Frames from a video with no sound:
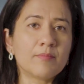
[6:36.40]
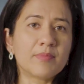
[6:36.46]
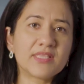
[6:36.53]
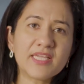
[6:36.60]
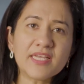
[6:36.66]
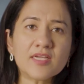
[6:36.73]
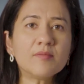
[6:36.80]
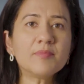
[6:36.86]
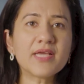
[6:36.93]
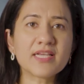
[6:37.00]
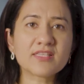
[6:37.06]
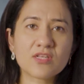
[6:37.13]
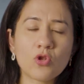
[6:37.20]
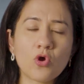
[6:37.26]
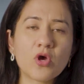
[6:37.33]
but the income
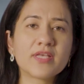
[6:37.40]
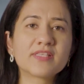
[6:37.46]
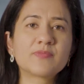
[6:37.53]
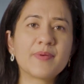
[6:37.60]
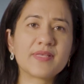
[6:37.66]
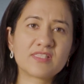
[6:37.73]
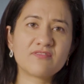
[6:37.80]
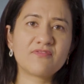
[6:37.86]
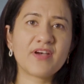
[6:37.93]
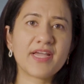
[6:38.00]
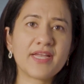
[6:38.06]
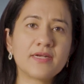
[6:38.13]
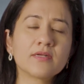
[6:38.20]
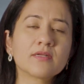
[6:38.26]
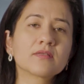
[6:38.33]
tax law has
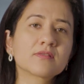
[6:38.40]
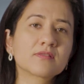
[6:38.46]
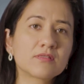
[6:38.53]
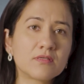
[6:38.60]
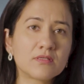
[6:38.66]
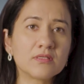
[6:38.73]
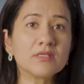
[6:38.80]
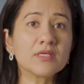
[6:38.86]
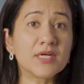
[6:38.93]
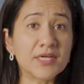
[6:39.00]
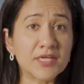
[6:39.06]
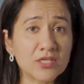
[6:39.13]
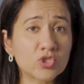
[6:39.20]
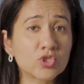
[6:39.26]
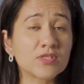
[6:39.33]
specified certain
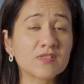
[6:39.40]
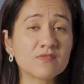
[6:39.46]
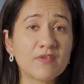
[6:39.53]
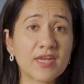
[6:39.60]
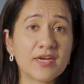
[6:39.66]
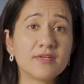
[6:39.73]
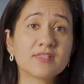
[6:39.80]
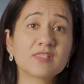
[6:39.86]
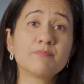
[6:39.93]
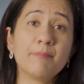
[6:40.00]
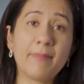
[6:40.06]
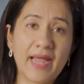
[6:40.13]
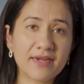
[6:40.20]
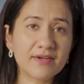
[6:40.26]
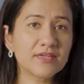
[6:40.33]
conditions where it is
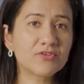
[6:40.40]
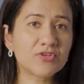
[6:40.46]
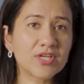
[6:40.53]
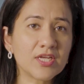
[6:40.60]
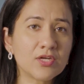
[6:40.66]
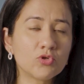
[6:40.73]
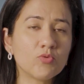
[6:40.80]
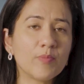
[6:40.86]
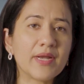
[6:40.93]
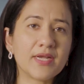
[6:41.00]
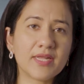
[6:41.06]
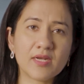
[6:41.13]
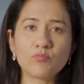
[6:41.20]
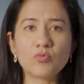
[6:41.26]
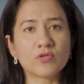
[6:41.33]
mandatory to
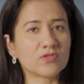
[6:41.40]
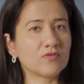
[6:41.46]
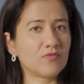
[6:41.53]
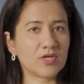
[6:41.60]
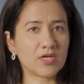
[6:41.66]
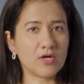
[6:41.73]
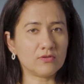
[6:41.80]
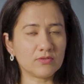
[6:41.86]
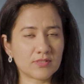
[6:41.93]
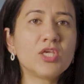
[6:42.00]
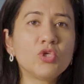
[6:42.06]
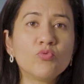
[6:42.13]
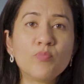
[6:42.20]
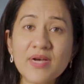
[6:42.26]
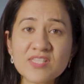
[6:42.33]
maintain books of accounts.
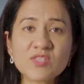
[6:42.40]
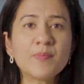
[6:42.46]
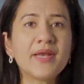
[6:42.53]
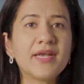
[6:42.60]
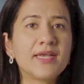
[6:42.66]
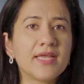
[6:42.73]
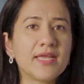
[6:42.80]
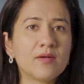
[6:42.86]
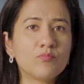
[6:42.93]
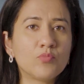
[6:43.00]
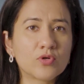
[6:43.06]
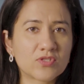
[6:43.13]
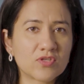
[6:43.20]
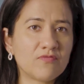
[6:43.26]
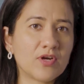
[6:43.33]
You must maintain
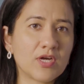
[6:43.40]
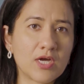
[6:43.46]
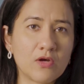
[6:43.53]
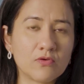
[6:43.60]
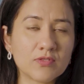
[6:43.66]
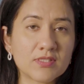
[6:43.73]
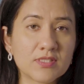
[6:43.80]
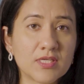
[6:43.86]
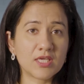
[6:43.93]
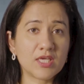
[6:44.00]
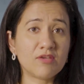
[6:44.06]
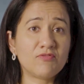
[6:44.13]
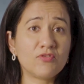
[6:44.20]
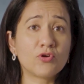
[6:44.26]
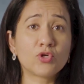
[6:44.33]
books of accounts
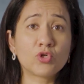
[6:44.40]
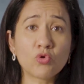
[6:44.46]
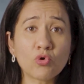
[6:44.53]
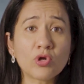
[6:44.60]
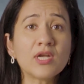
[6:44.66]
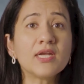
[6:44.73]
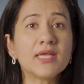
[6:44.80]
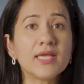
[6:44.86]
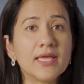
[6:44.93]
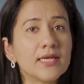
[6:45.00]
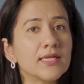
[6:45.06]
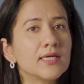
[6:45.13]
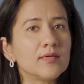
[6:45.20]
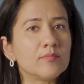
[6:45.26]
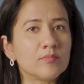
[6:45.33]
if your total
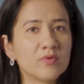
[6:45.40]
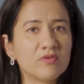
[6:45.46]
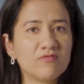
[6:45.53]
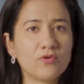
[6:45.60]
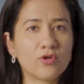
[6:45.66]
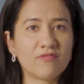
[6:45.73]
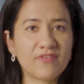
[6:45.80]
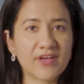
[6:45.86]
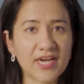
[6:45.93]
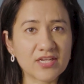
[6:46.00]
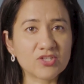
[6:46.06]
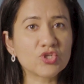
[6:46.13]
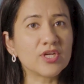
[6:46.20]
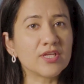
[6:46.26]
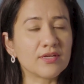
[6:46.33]
income for a
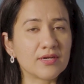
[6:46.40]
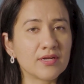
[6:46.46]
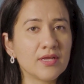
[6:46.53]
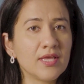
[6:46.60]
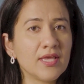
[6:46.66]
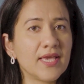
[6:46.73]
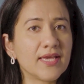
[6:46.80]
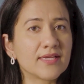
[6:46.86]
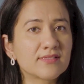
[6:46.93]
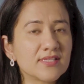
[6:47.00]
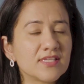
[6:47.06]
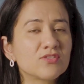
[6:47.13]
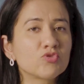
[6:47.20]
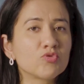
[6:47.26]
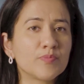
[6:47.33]
financial year
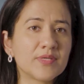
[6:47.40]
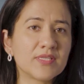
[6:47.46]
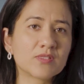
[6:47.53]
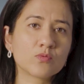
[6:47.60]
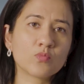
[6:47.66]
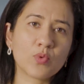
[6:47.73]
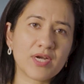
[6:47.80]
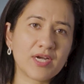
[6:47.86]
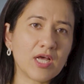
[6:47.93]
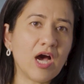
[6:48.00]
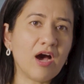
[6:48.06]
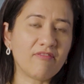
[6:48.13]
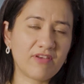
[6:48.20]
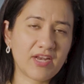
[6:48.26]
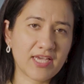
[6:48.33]
exceeds rupees
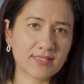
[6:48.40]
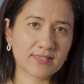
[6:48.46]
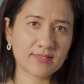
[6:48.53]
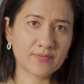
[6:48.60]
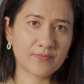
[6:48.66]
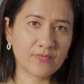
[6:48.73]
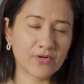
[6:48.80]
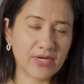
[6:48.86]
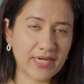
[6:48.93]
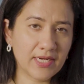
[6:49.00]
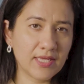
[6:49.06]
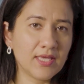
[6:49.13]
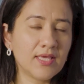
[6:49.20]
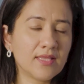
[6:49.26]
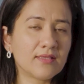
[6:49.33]
1.5 lakhs,
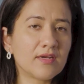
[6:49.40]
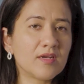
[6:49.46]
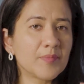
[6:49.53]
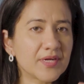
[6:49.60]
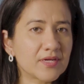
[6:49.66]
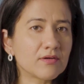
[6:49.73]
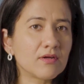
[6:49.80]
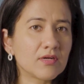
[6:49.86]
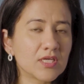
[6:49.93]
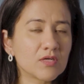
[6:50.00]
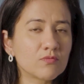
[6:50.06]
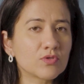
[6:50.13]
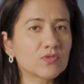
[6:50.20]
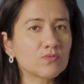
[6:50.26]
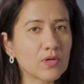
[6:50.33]
right? The limit
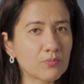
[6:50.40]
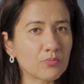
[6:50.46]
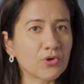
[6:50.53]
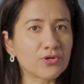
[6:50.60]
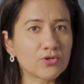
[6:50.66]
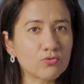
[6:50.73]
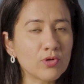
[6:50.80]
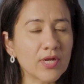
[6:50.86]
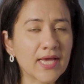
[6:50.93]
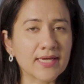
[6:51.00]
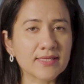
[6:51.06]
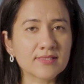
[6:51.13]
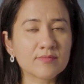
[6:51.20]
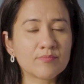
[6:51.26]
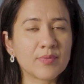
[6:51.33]
earlier was 1.2
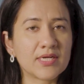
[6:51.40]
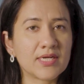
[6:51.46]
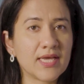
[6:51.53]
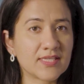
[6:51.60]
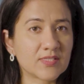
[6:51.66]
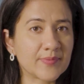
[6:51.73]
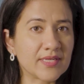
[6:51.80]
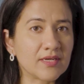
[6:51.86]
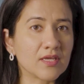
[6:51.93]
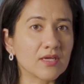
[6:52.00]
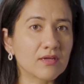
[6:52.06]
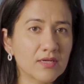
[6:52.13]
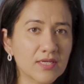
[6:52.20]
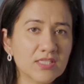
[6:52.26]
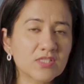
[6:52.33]
lakhs but has been
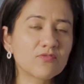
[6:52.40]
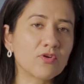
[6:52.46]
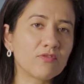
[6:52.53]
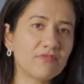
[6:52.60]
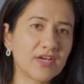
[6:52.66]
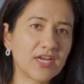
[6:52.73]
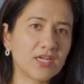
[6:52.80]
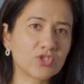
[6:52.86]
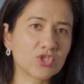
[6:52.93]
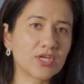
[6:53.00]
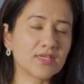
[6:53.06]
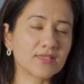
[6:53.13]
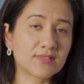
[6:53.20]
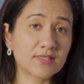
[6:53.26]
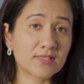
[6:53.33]
increased from financial
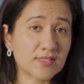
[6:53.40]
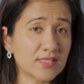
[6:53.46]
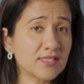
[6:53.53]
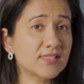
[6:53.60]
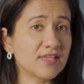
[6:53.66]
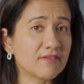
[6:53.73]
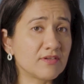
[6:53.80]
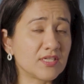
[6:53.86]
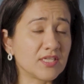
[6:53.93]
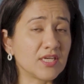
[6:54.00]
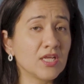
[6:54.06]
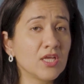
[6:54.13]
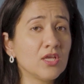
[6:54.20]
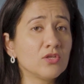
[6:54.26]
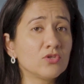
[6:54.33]
year
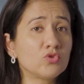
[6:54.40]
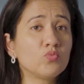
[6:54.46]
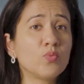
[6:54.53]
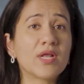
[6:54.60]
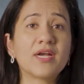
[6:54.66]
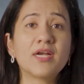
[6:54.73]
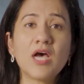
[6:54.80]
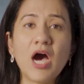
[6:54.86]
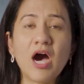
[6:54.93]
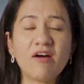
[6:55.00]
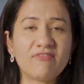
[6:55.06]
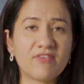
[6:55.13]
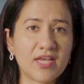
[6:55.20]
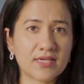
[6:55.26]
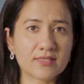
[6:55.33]
16-17 to
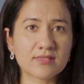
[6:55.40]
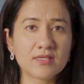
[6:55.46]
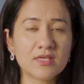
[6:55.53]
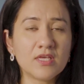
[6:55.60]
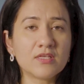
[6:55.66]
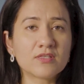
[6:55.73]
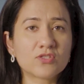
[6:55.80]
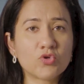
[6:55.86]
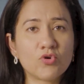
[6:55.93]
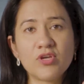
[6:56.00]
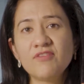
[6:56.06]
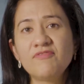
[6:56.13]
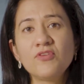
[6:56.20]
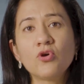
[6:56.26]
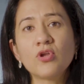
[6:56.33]
1.5 lakhs. So
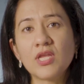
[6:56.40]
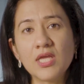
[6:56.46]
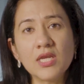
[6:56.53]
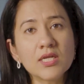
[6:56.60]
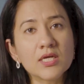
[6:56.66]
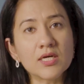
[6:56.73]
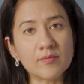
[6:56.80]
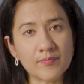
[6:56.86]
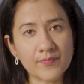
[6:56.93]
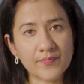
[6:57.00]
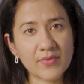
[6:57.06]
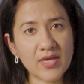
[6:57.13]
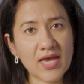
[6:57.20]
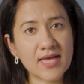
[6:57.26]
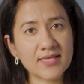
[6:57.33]
if your
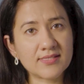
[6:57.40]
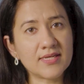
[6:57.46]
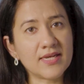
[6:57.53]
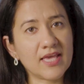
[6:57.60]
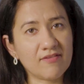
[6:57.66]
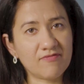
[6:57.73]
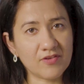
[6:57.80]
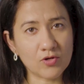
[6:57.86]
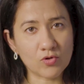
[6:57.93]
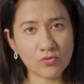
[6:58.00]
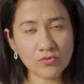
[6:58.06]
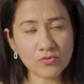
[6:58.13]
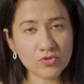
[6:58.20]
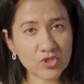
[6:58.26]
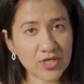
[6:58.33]
income as an
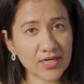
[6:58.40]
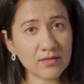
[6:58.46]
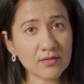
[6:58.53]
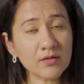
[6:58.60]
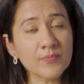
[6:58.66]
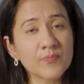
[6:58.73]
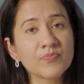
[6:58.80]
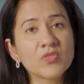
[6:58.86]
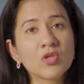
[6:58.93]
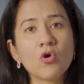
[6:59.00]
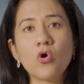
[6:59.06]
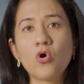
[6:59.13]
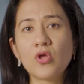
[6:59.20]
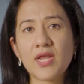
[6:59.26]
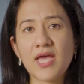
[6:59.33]
FNO trader
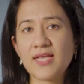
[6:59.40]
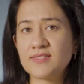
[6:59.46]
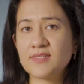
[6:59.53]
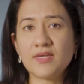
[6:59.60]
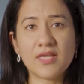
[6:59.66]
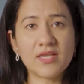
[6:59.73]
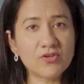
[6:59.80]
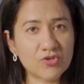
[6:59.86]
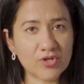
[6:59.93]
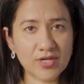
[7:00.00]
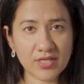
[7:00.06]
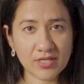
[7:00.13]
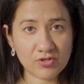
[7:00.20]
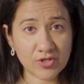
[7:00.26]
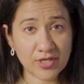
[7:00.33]
or as an
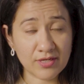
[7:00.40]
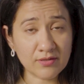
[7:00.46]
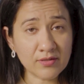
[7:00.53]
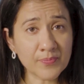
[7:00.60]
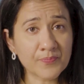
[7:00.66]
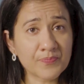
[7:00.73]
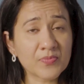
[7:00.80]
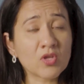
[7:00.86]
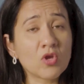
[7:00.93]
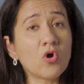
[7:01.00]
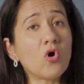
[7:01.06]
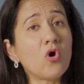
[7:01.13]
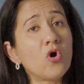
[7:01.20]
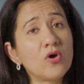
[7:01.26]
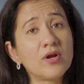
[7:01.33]
intraday trader
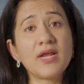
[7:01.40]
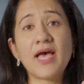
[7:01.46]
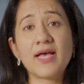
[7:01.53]
or